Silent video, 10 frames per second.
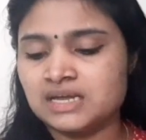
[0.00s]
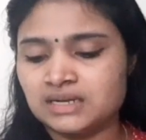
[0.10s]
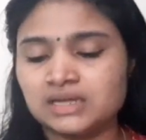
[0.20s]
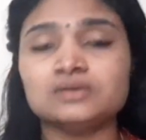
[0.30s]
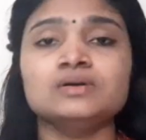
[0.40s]

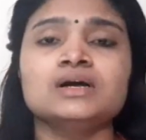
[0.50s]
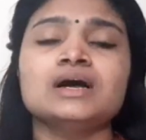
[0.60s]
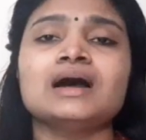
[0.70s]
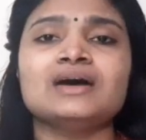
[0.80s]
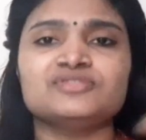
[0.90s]
Now,
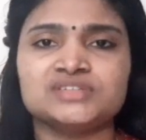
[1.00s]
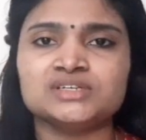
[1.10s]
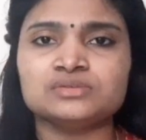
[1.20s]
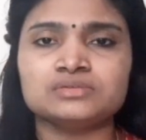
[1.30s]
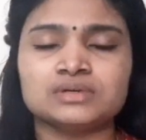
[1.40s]
after
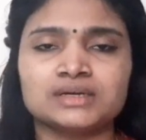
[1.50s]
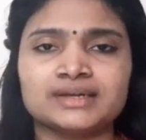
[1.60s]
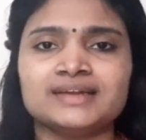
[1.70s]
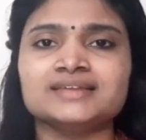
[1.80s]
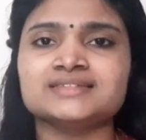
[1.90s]
you are
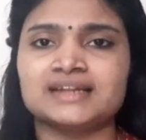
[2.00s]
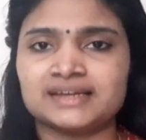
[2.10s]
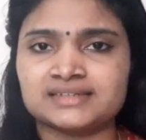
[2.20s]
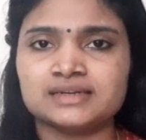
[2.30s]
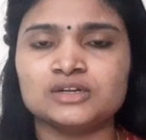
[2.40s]
getting
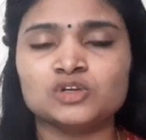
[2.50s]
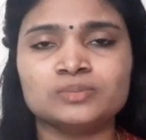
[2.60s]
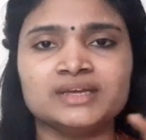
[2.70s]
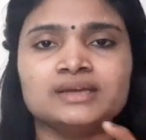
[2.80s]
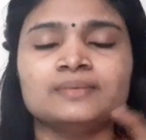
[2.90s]
selected, you will
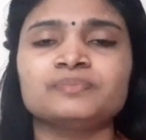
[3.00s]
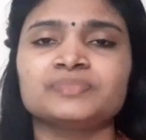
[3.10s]
be